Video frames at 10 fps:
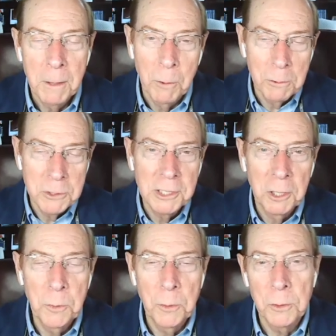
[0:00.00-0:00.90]
What was the
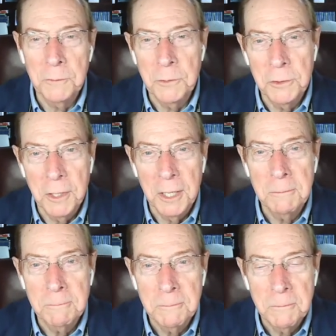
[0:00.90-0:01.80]
low point of your day?
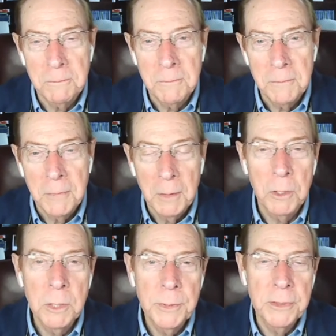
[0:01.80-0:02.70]

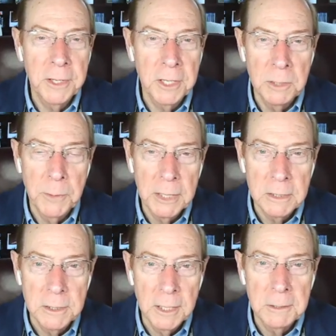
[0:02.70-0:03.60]
What have you been thinking about
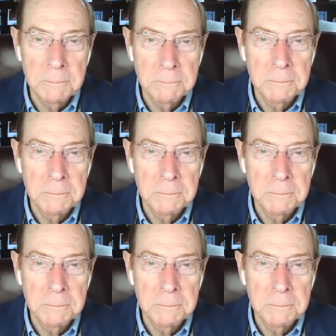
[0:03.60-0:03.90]
today?